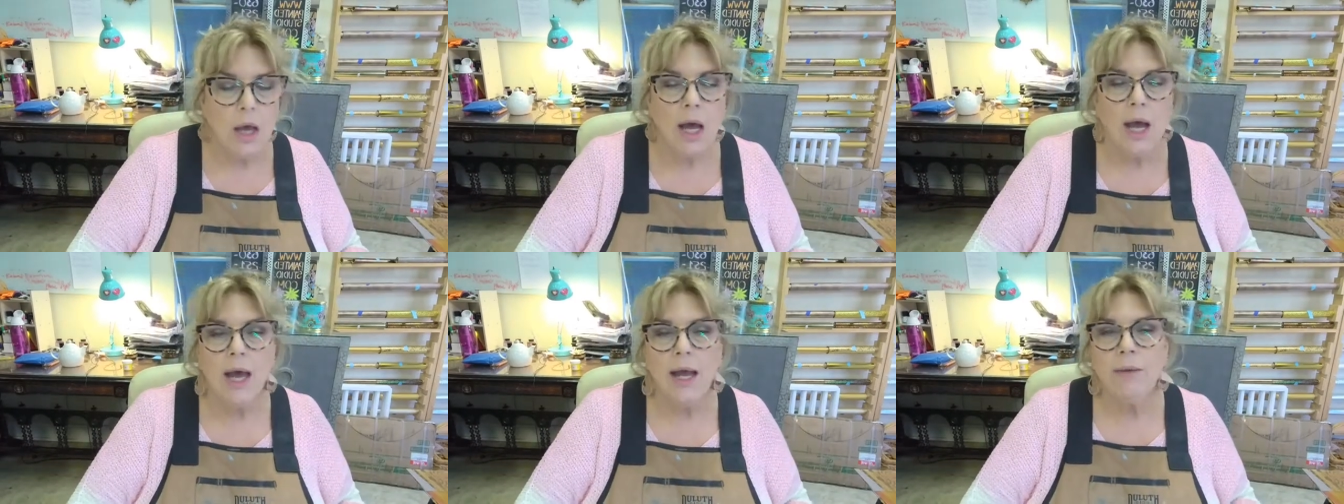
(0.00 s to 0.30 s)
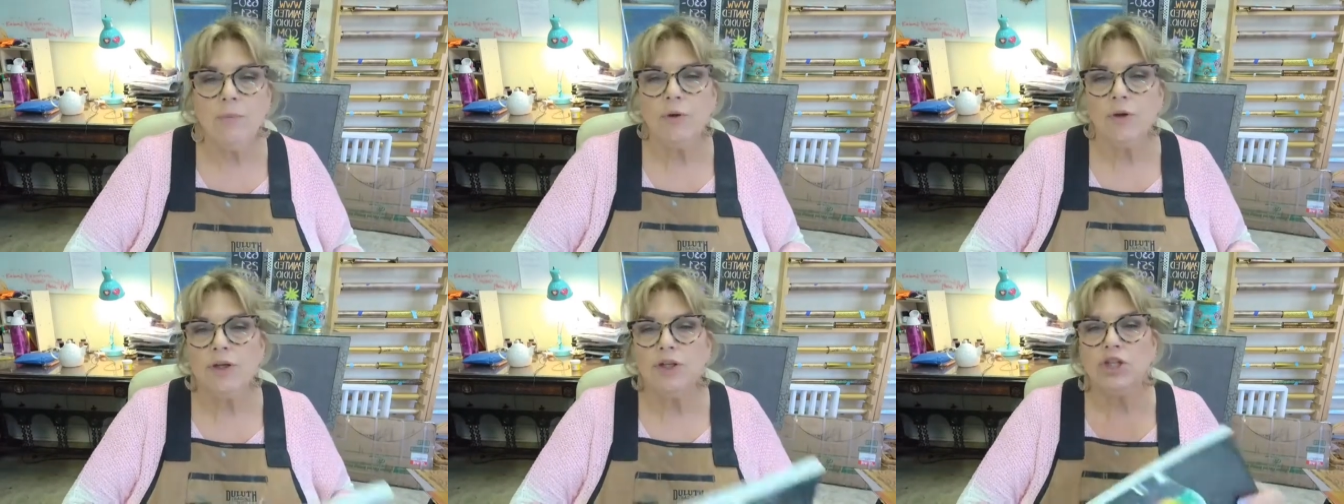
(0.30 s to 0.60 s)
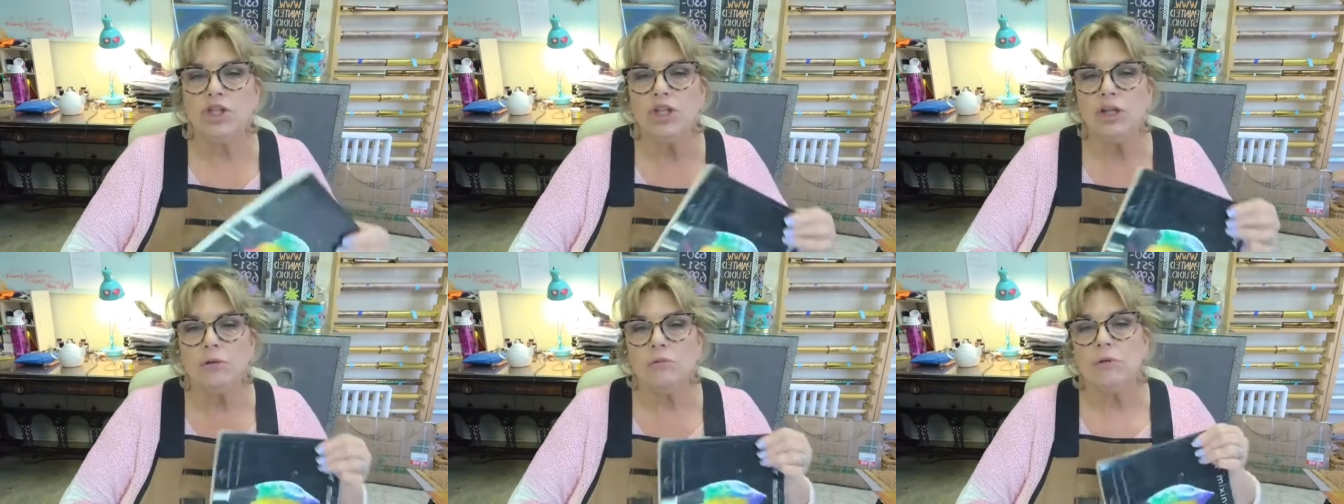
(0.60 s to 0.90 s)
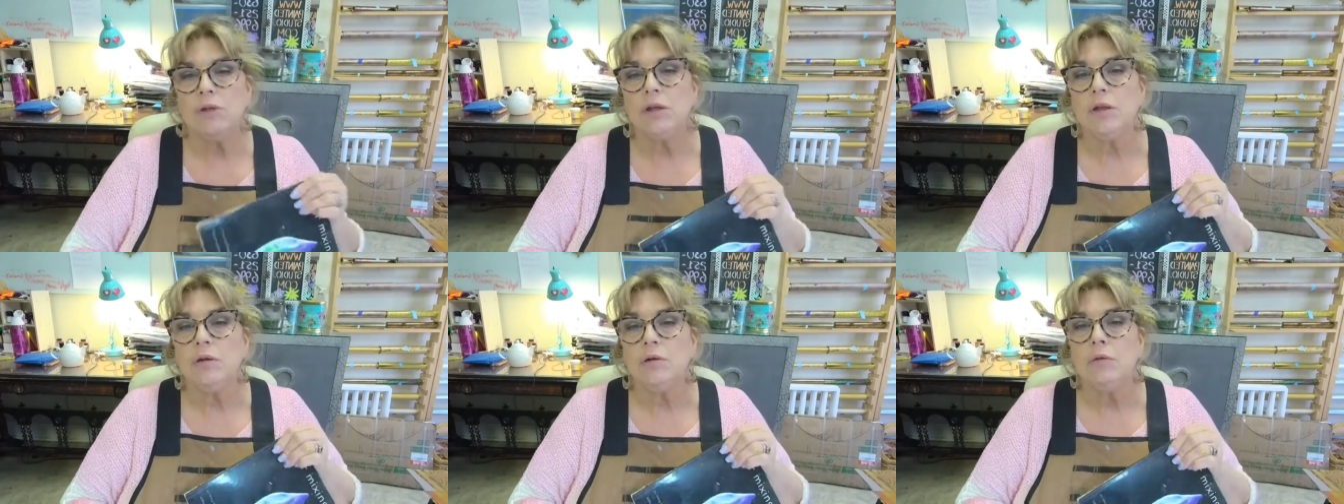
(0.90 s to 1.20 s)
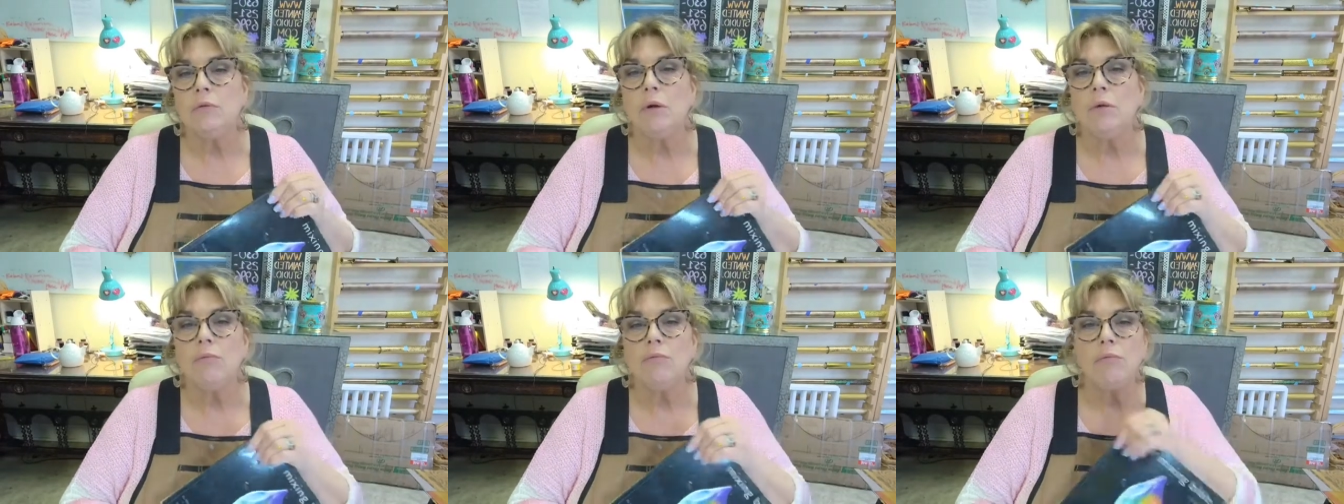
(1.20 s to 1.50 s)
I'm going to share with
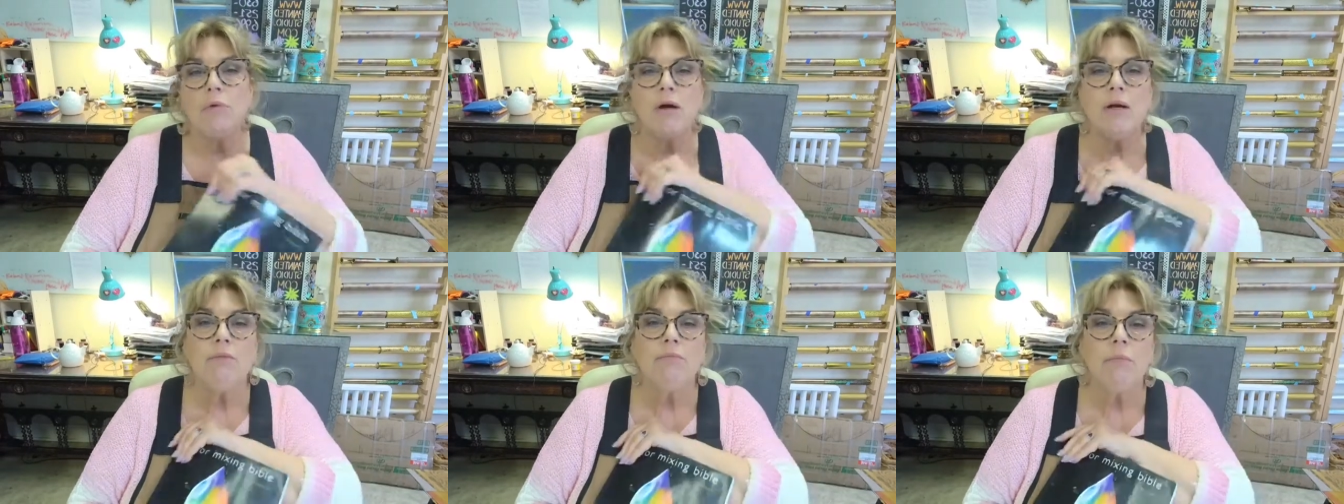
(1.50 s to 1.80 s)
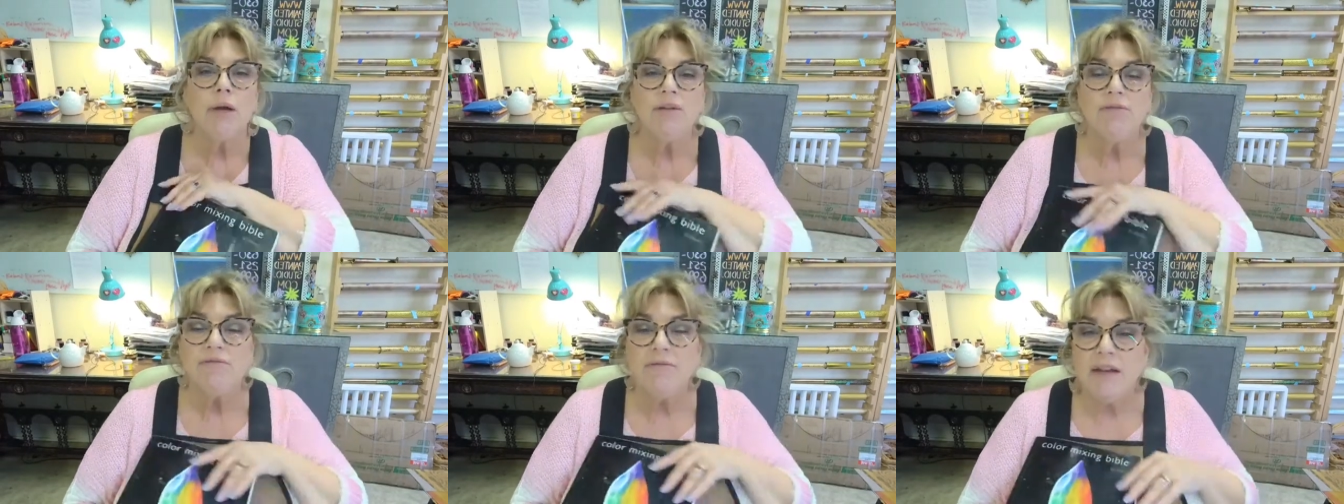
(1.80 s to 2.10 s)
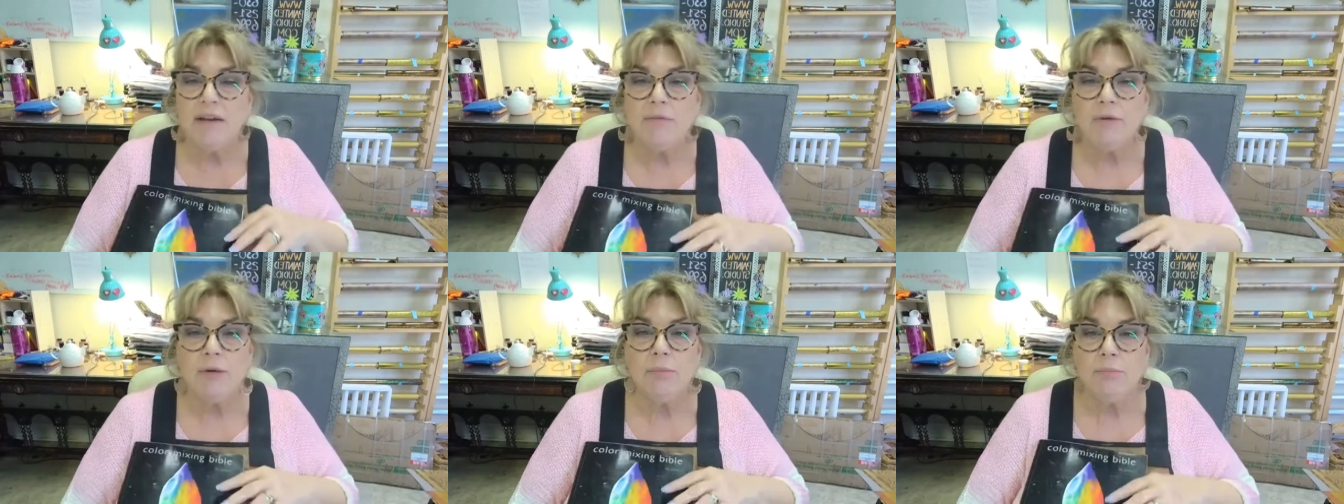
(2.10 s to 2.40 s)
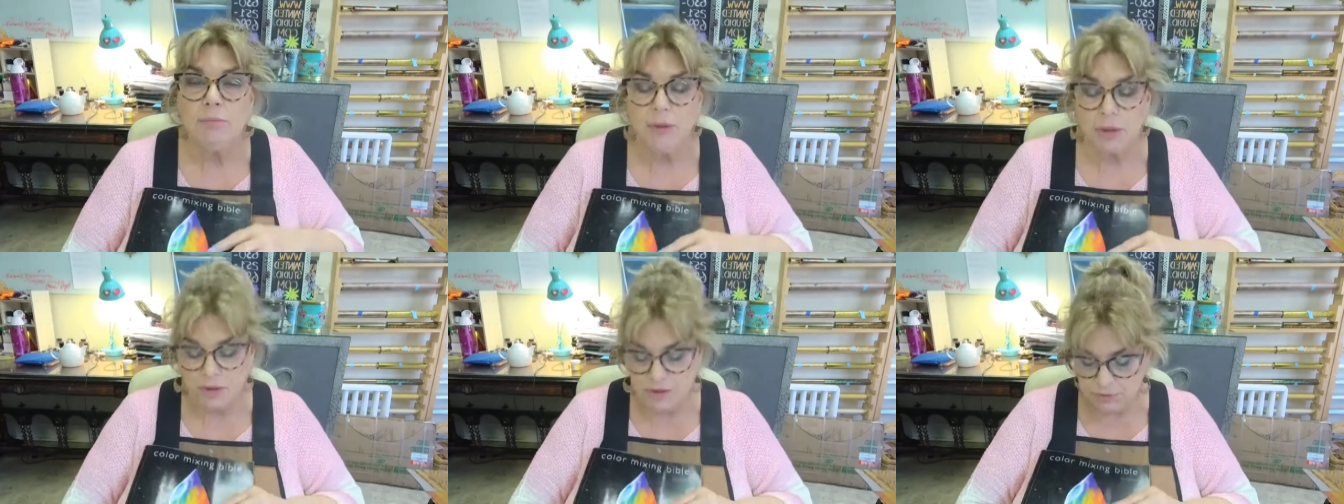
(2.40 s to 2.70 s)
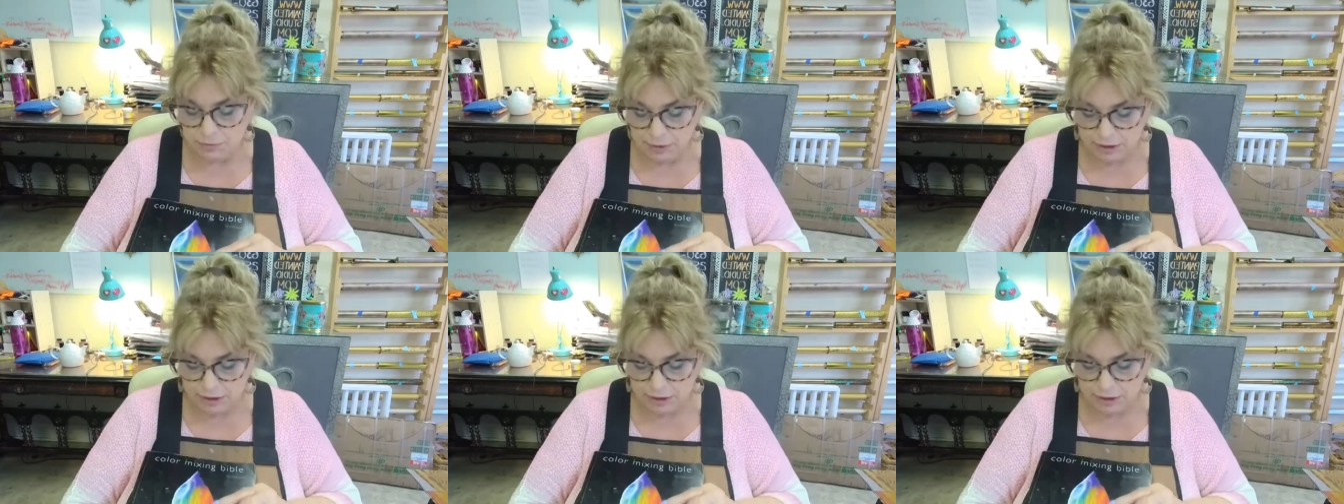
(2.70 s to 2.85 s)
you one of my favorite books.